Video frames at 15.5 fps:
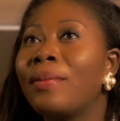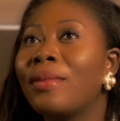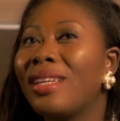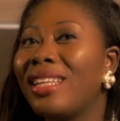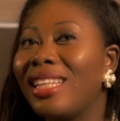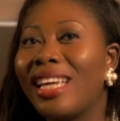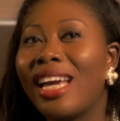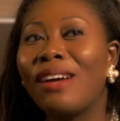
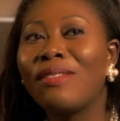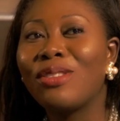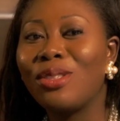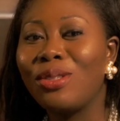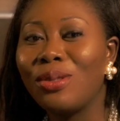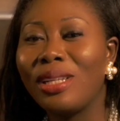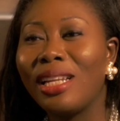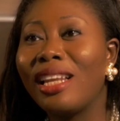In the
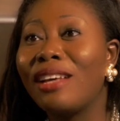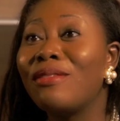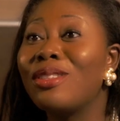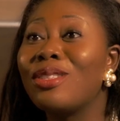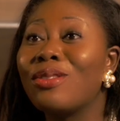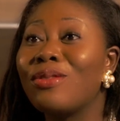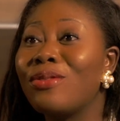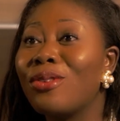afternoon, 11
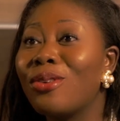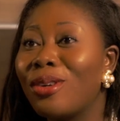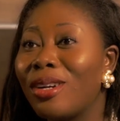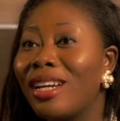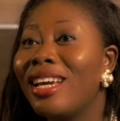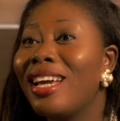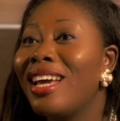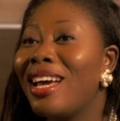to 4.
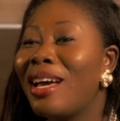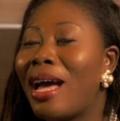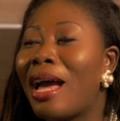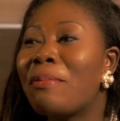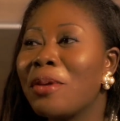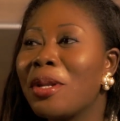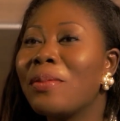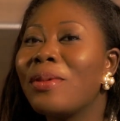I
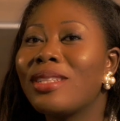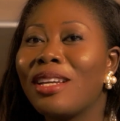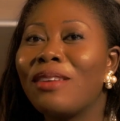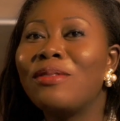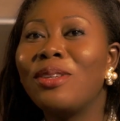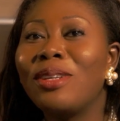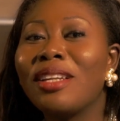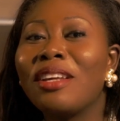pretty much
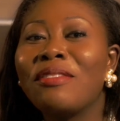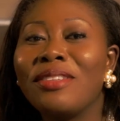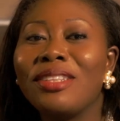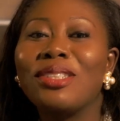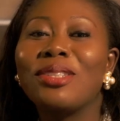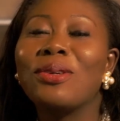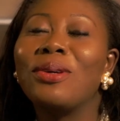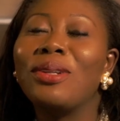have done every
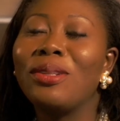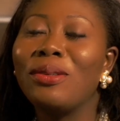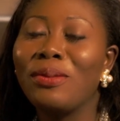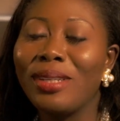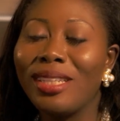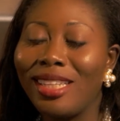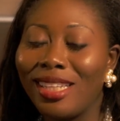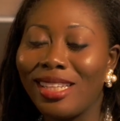show on the
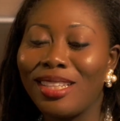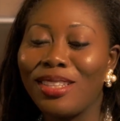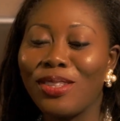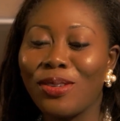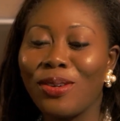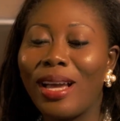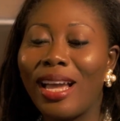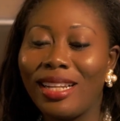weekdays,
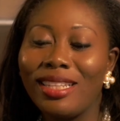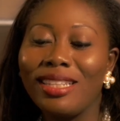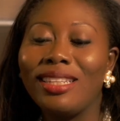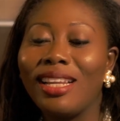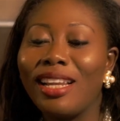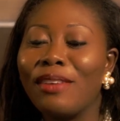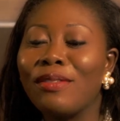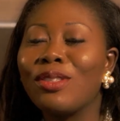so I did the
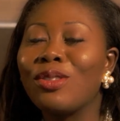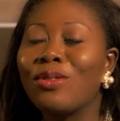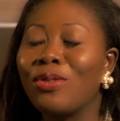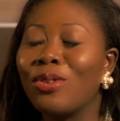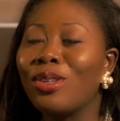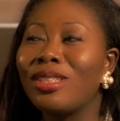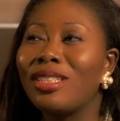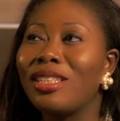11 to
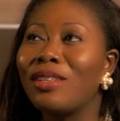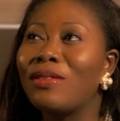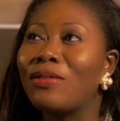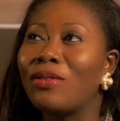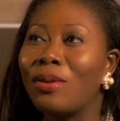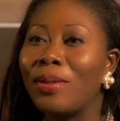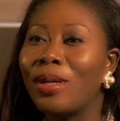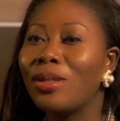4 shift
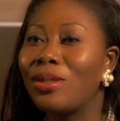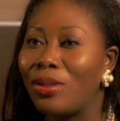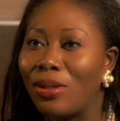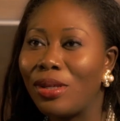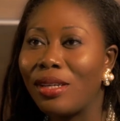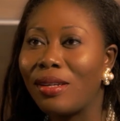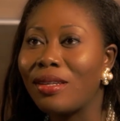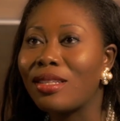for about 2
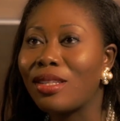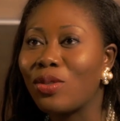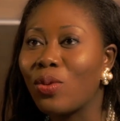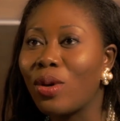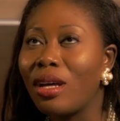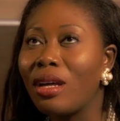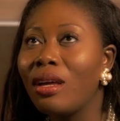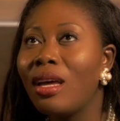years as
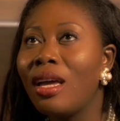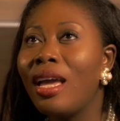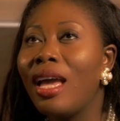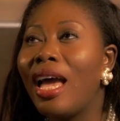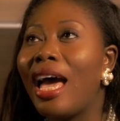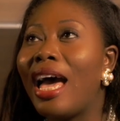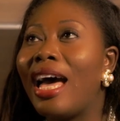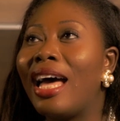well,
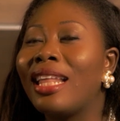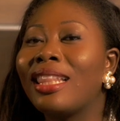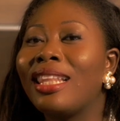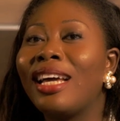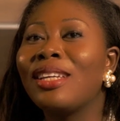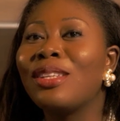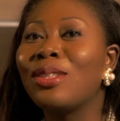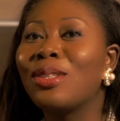and
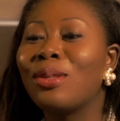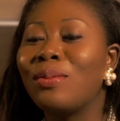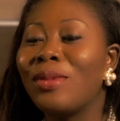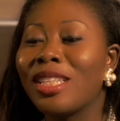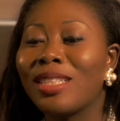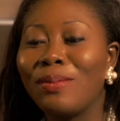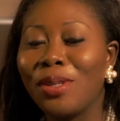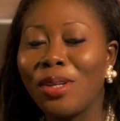that used to
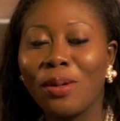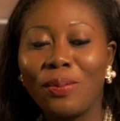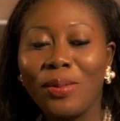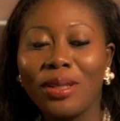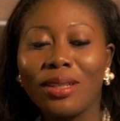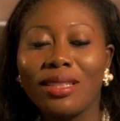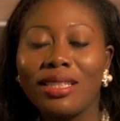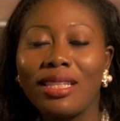mess me up
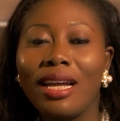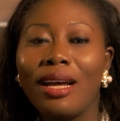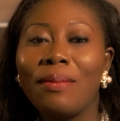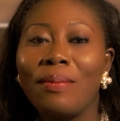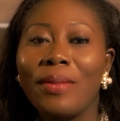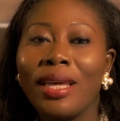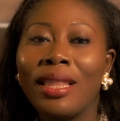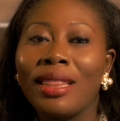because that
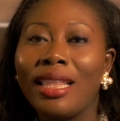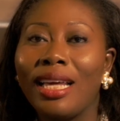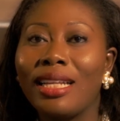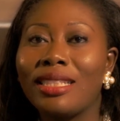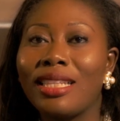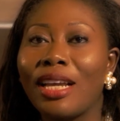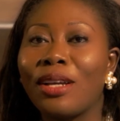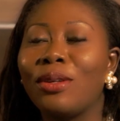meant that
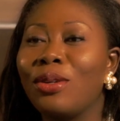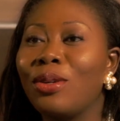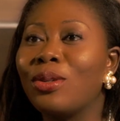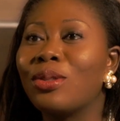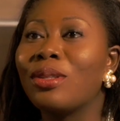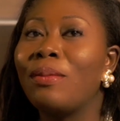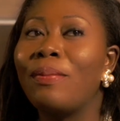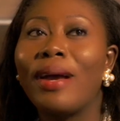I couldn't go
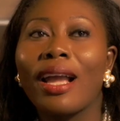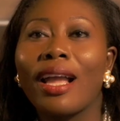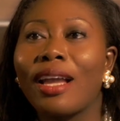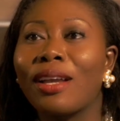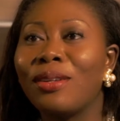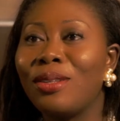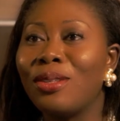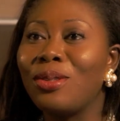to the bank, I
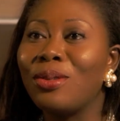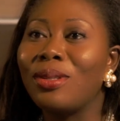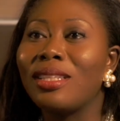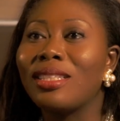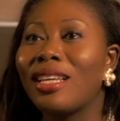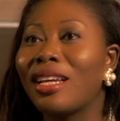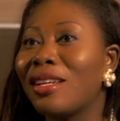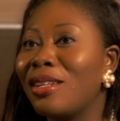couldn't do
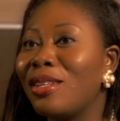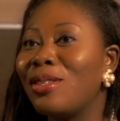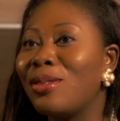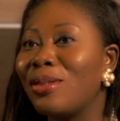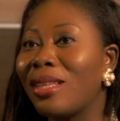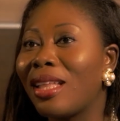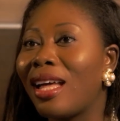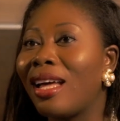this, I couldn't
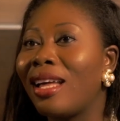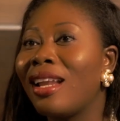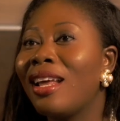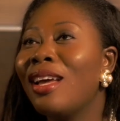do that.